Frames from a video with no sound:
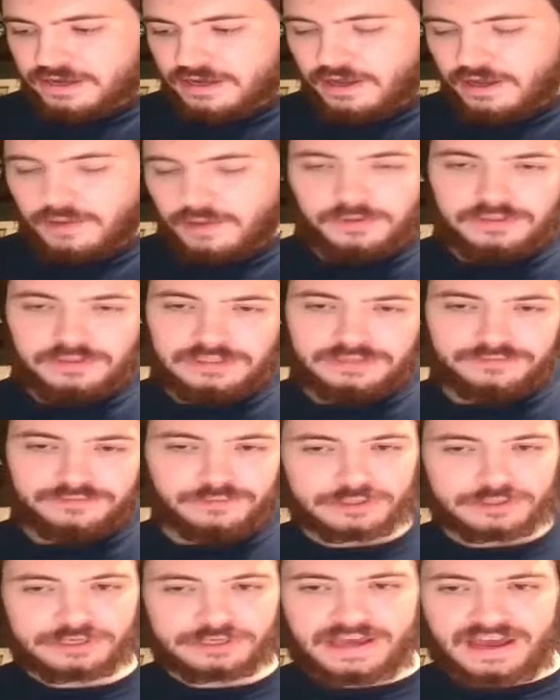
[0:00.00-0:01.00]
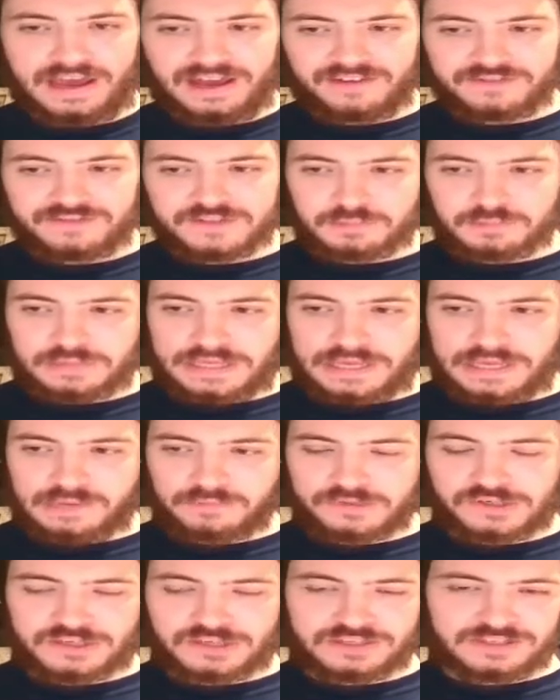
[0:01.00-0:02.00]
I believe we're going to have some
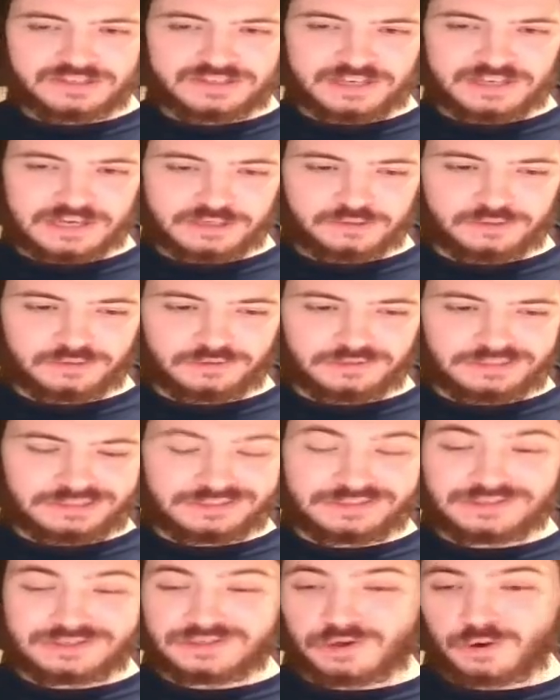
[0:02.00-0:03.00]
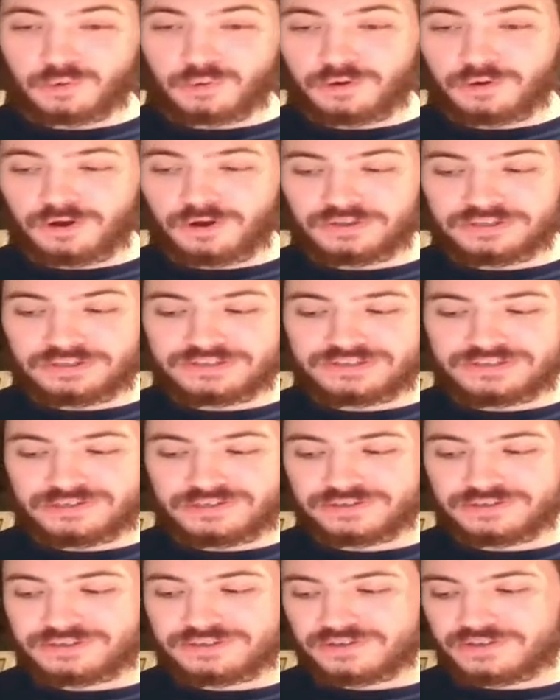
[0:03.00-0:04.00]
games on the schedule in Stonewall this
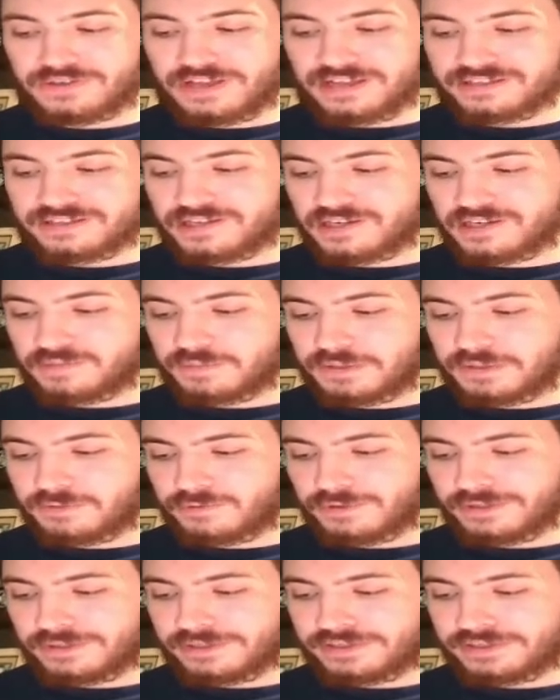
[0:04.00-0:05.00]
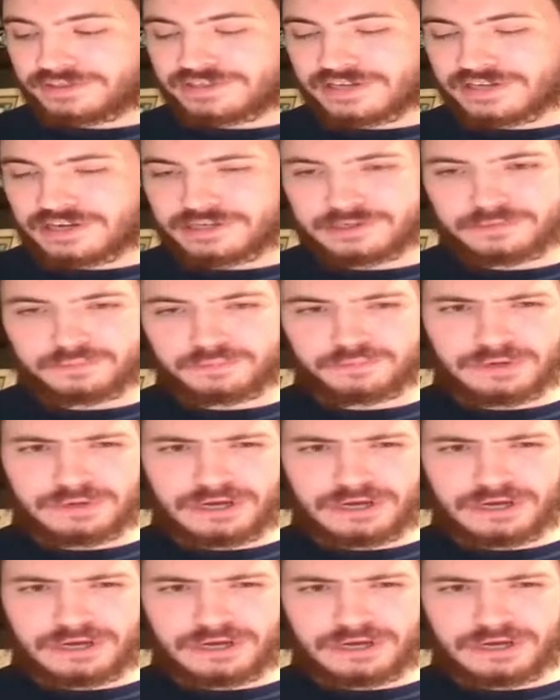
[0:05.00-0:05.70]
year, so that's going to be really exciting.